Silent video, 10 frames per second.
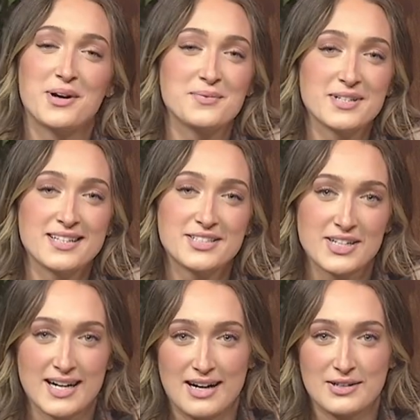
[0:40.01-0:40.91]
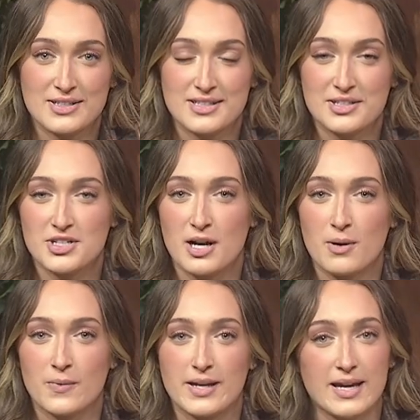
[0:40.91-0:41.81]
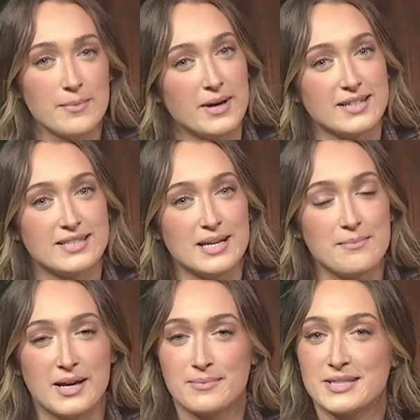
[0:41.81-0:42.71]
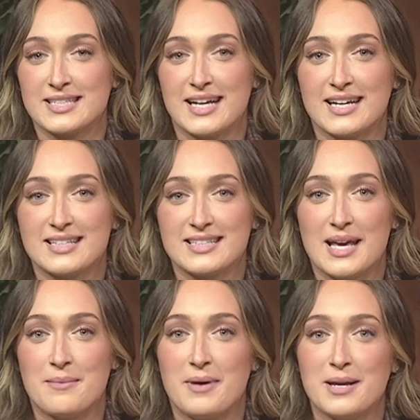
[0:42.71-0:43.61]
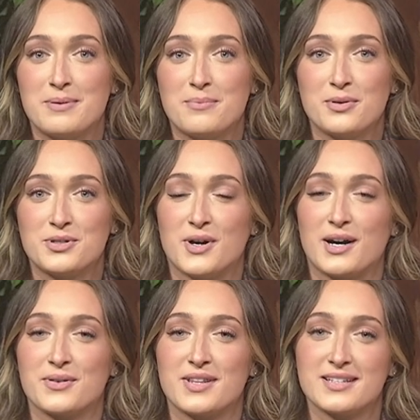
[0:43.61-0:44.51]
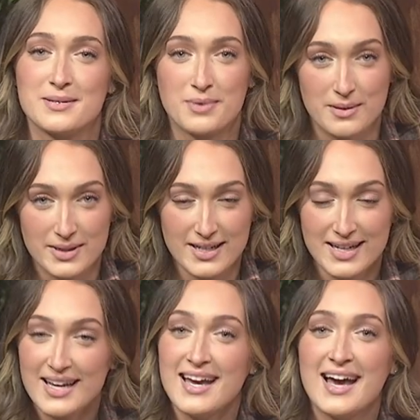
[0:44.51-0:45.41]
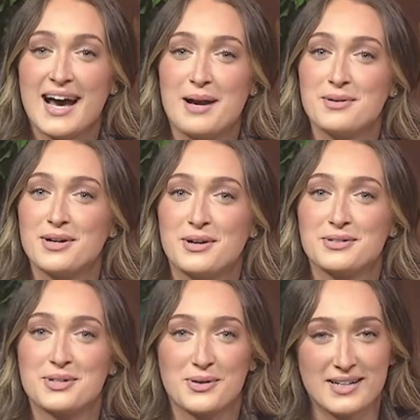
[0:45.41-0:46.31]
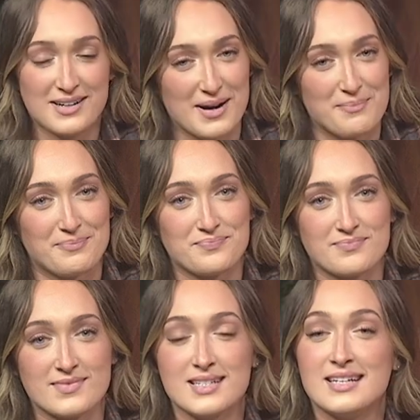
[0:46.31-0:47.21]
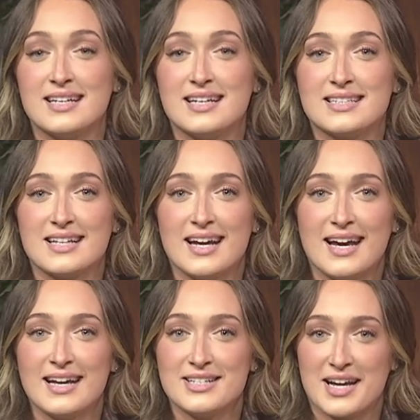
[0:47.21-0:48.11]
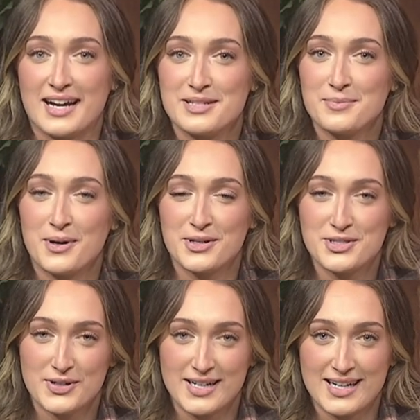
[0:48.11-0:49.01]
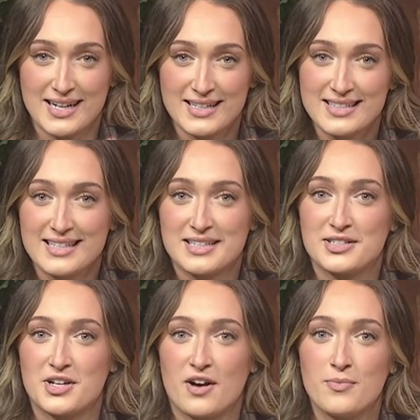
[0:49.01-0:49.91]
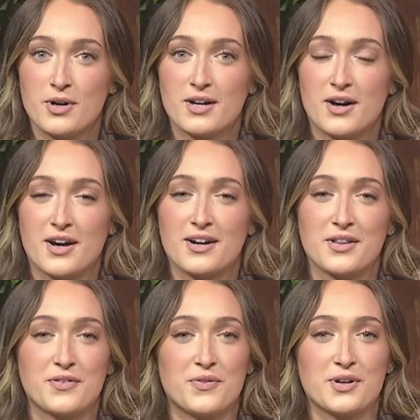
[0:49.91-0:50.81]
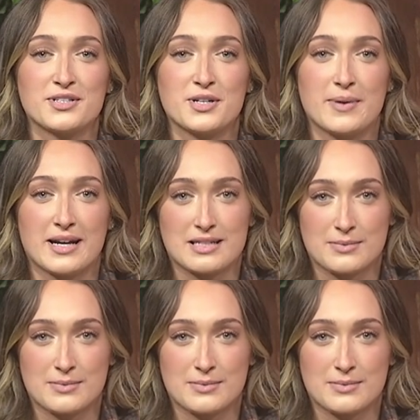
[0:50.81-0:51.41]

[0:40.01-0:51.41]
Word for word: and welcome to the Treehouse, the show where we get messy, make mistakes, and make people do awkward things in public. I'm your host, Kortney Grimm. Today, Jackson Paul is joining us. He's a sophomore guard on the Forester